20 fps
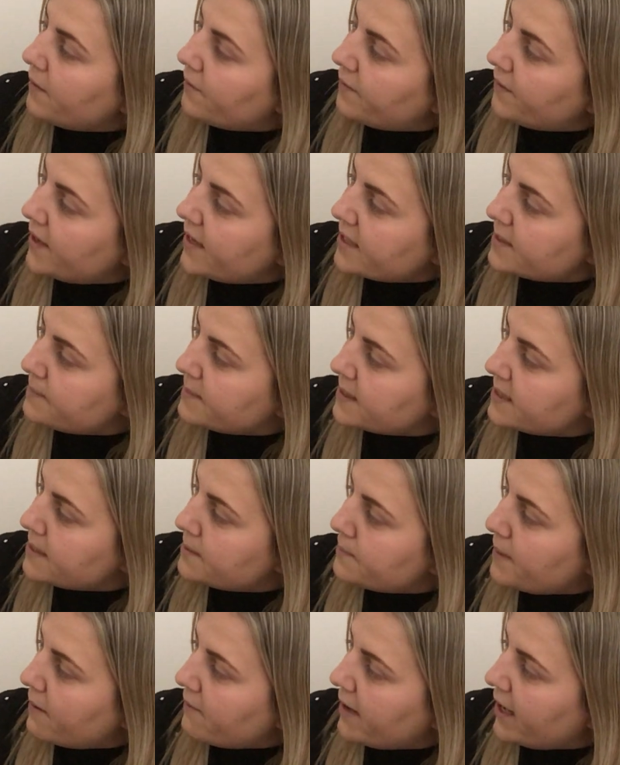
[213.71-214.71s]
First,
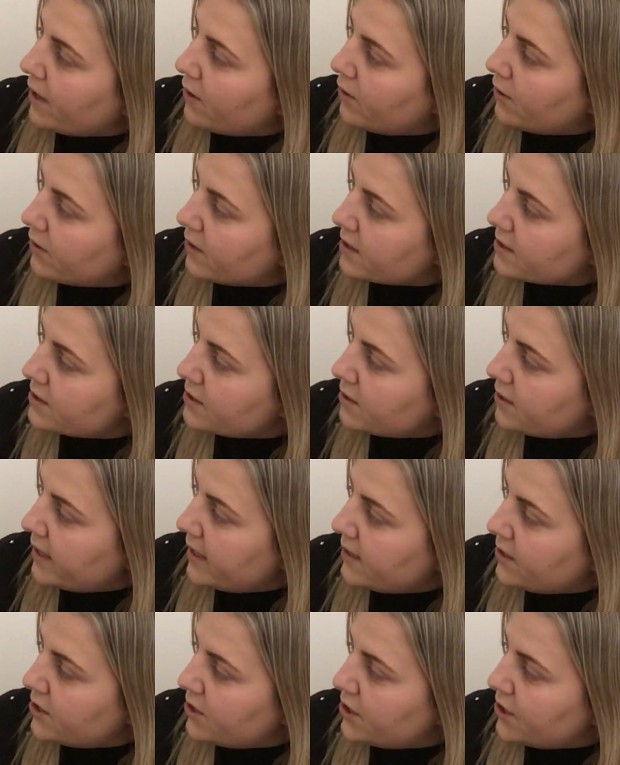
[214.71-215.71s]
Mrs. Berry hung a sucking